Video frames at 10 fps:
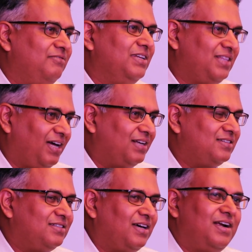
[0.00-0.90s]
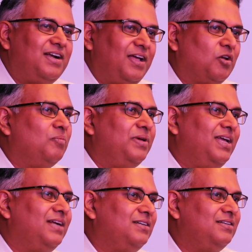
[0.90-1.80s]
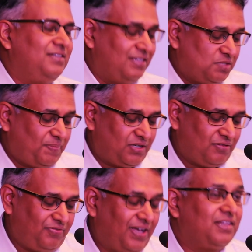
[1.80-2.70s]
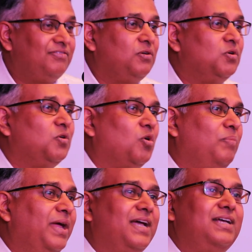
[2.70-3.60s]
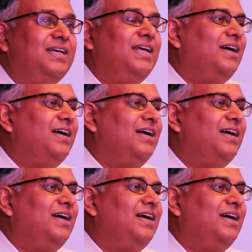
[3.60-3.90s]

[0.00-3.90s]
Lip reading: with our current economy and irrespective of the fact that we're going to grow big,